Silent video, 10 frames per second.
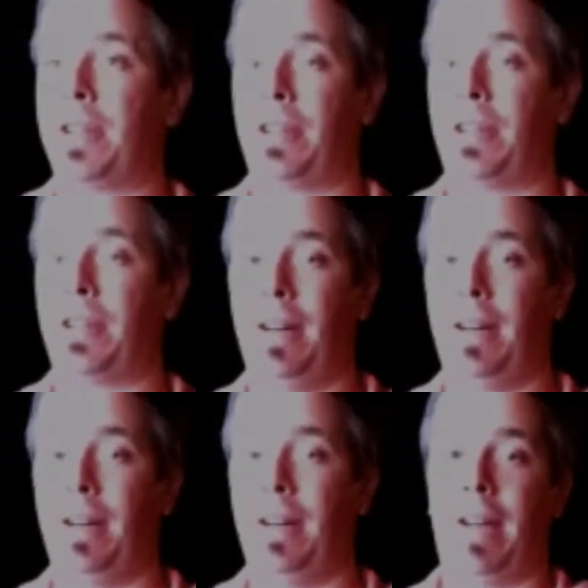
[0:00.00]

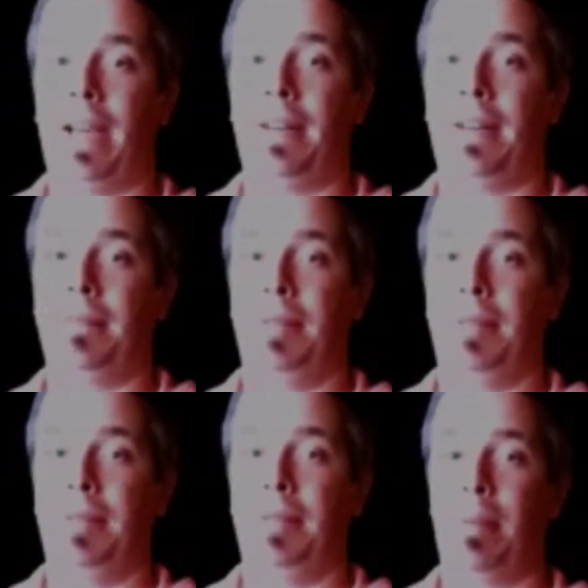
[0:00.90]
frustrated and feel like,
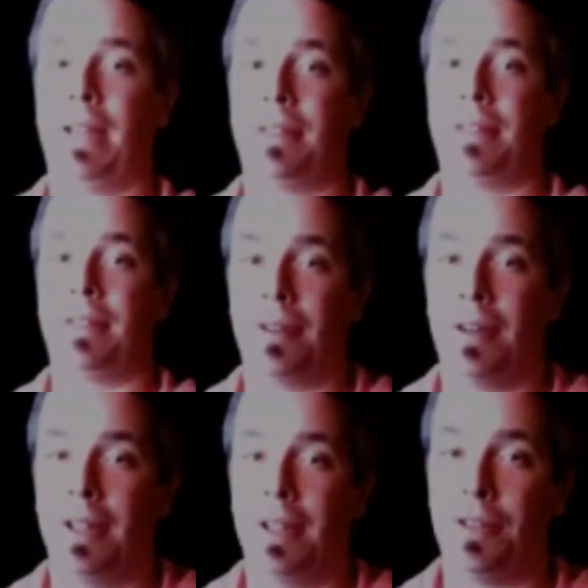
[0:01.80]
you know, their biggest
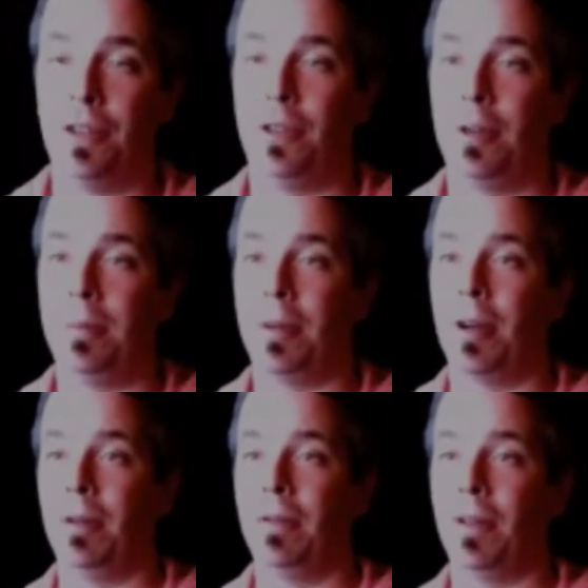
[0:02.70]
concern is YouTube's
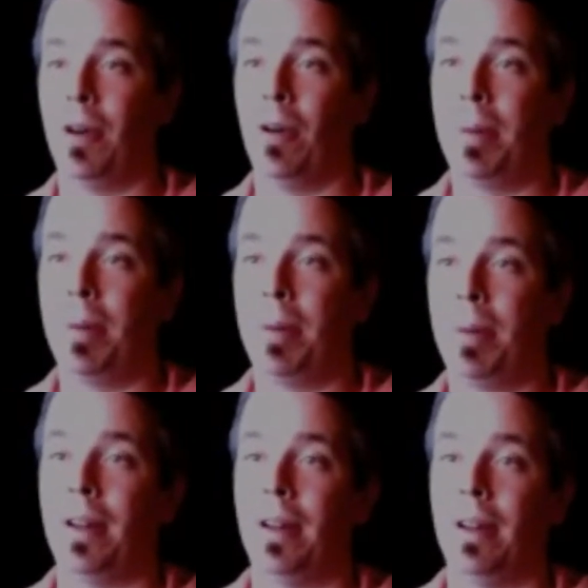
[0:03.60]
going to move the goalpost. And